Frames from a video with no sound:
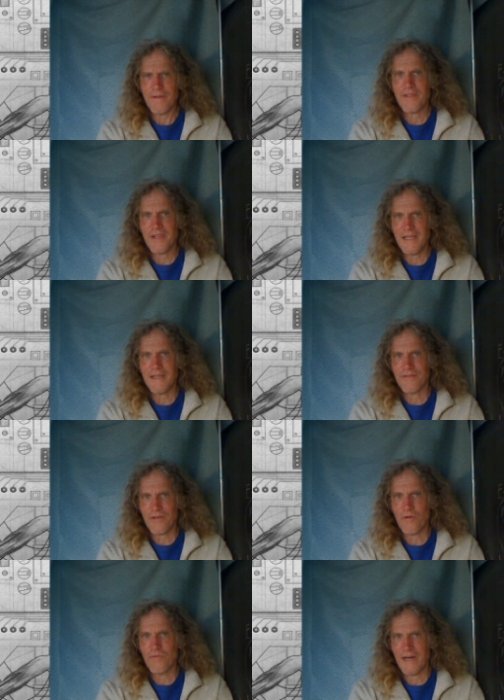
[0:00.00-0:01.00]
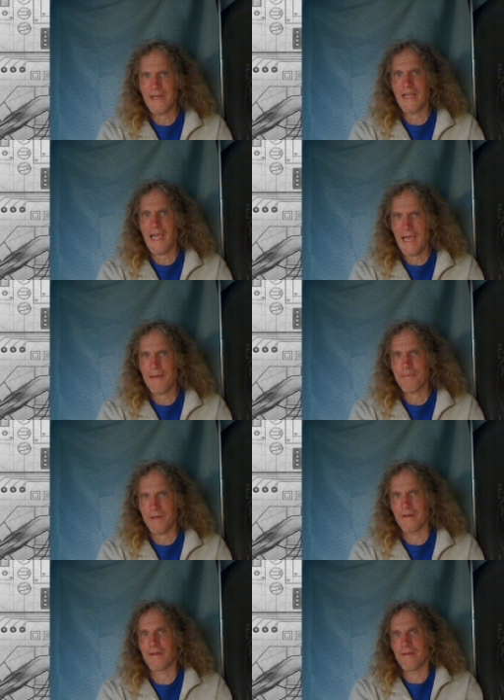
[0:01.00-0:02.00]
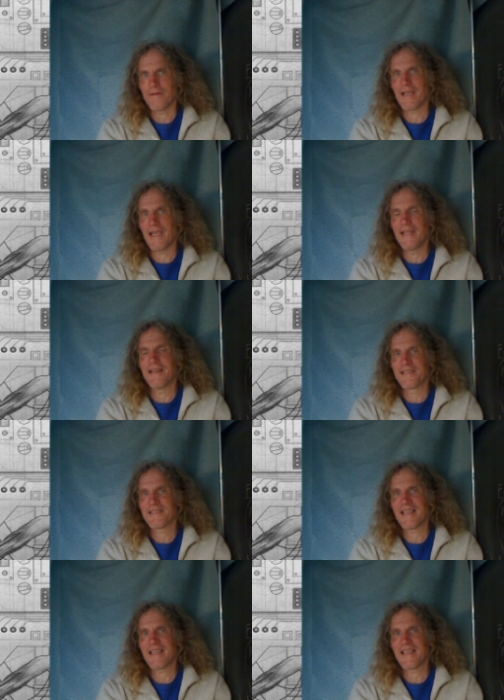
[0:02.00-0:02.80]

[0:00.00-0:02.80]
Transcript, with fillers: everything has already happened, okay,